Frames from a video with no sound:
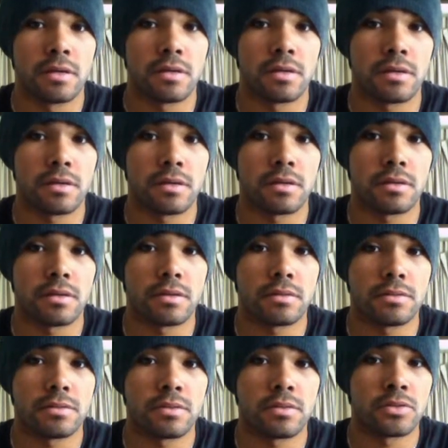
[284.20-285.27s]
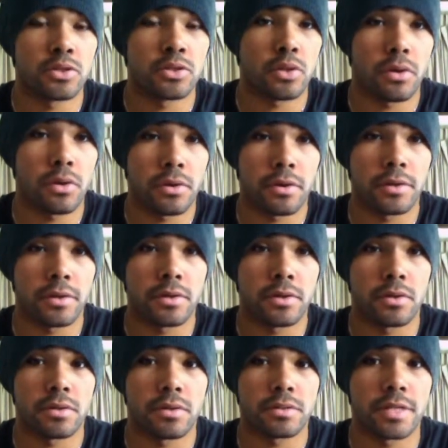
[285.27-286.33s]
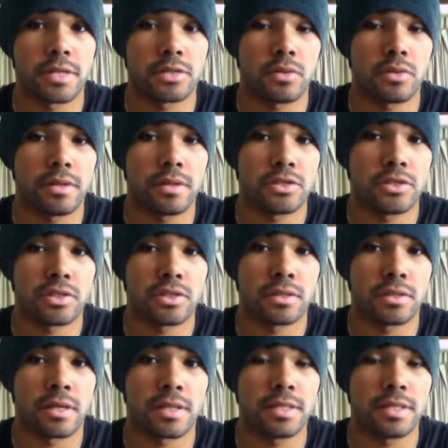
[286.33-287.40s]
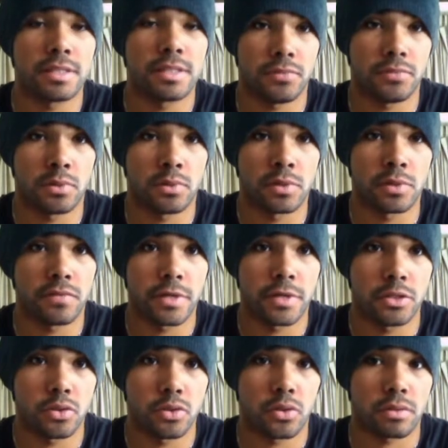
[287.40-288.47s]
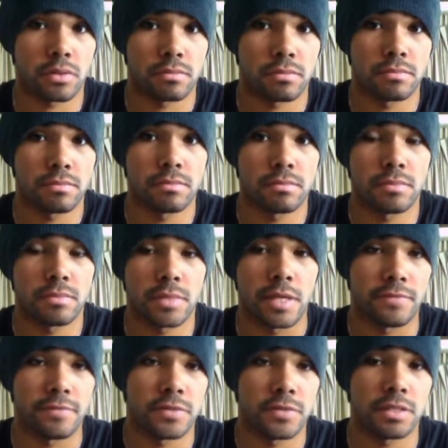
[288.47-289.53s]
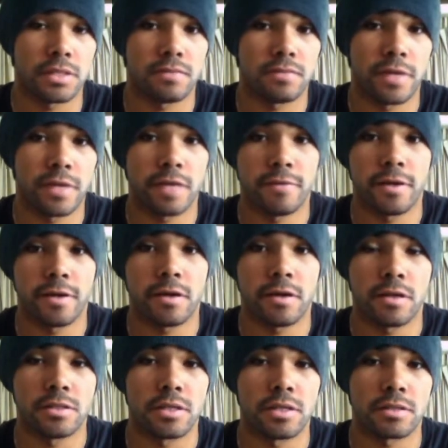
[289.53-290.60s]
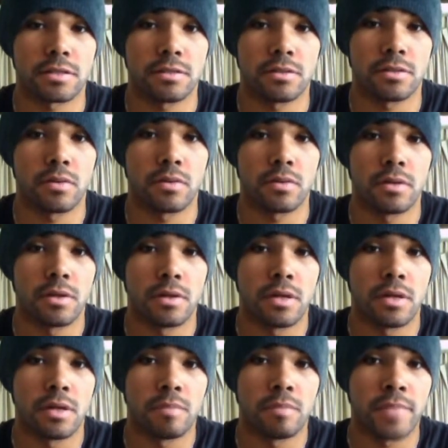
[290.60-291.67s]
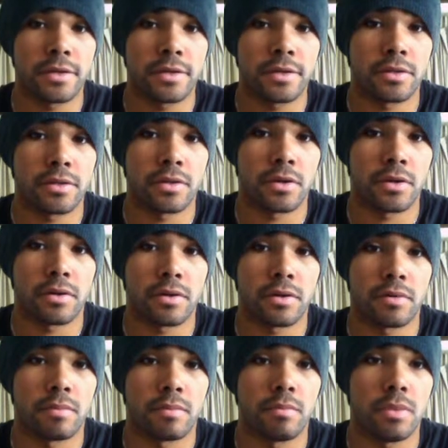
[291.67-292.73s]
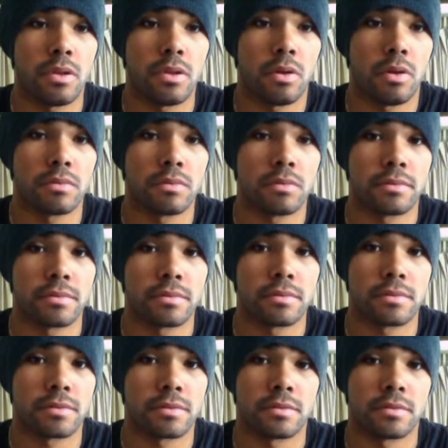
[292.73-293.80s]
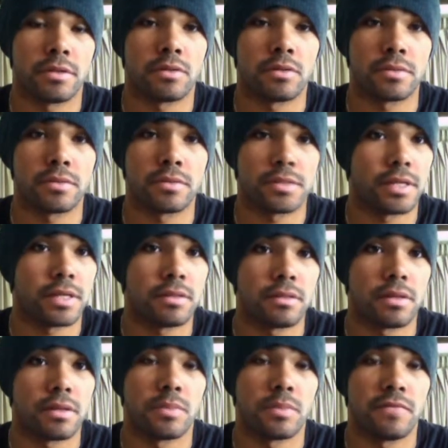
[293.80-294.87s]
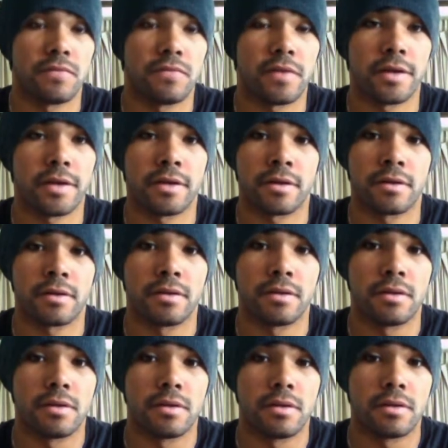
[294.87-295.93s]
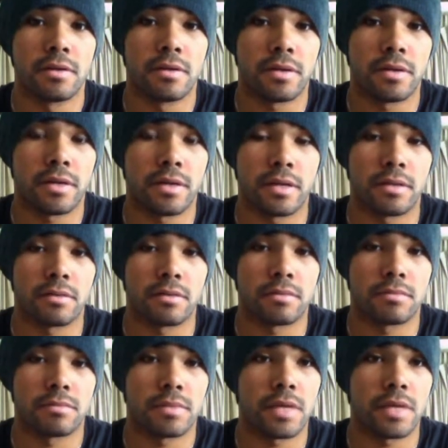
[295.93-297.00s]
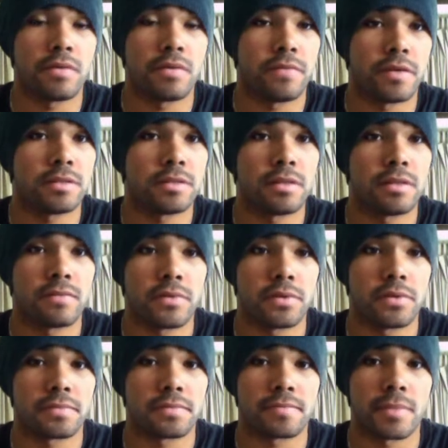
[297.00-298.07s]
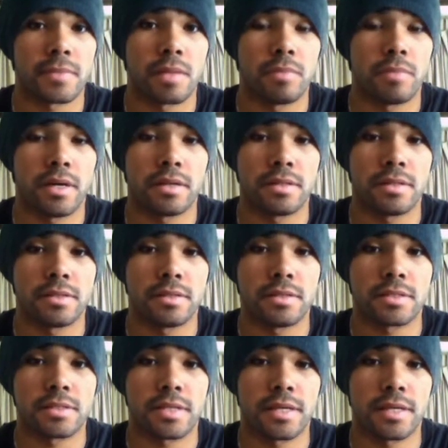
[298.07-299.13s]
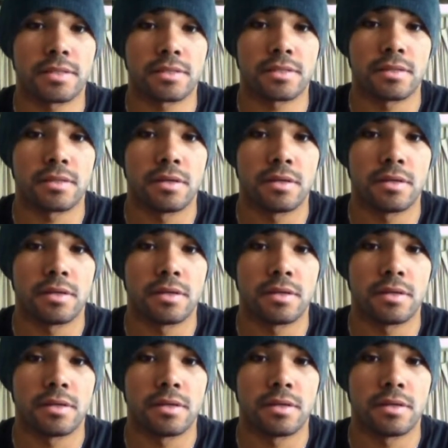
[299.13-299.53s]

uh, don't show her your sexual attention at least if you're not very sure if she's very very hot just you know make her blow uh, you know set up the fire and everything is done for you but in this case